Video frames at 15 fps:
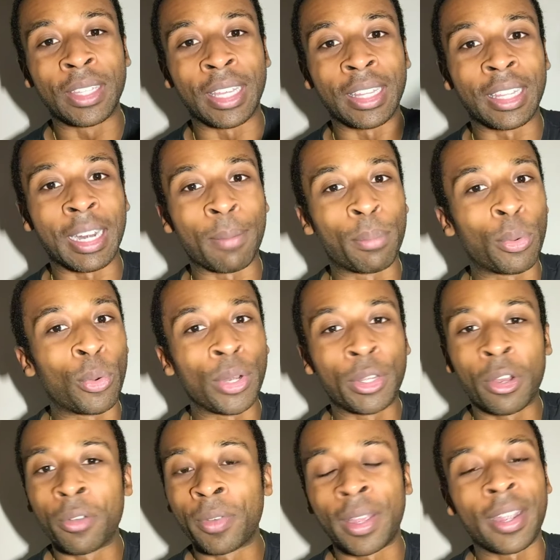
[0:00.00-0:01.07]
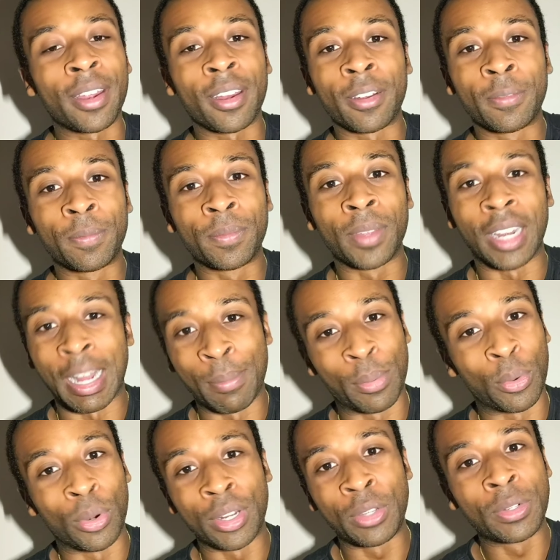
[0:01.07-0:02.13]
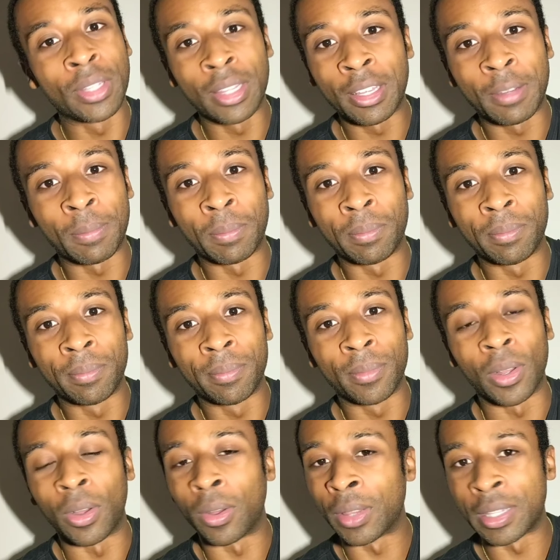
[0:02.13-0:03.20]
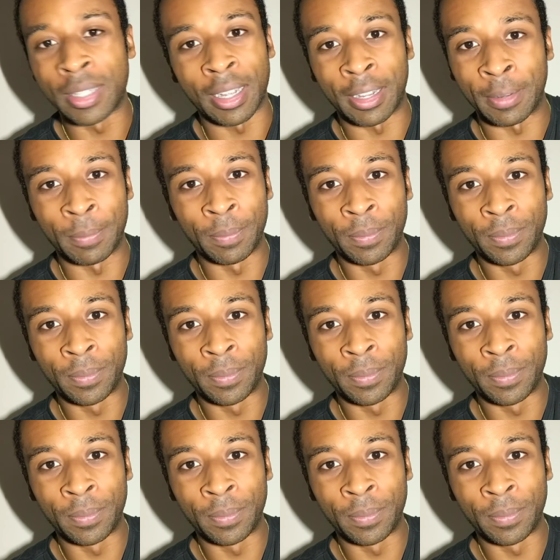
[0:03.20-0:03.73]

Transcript: get that I'm pointing over here, and I'm pointing you to them all the time.